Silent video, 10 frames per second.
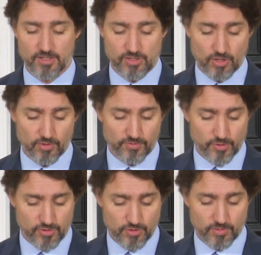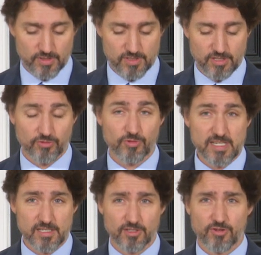So, for students and
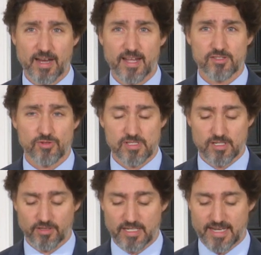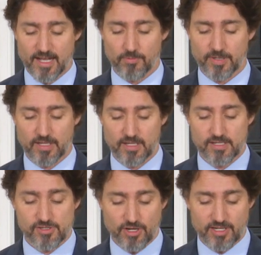recent grads who still need help,
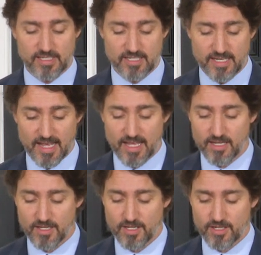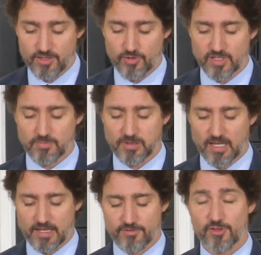starting today, you can
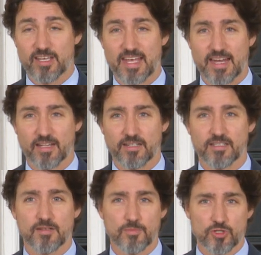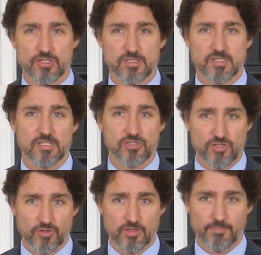apply for the Canada Emergency
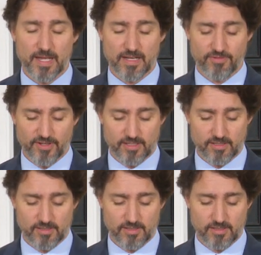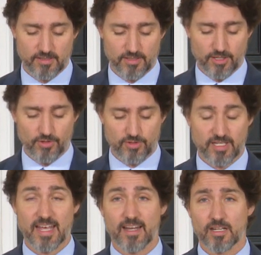Student Benefit. Go to
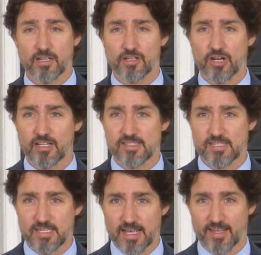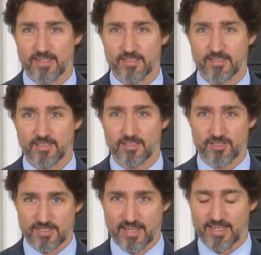canada.ca
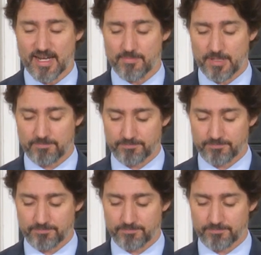to sign up.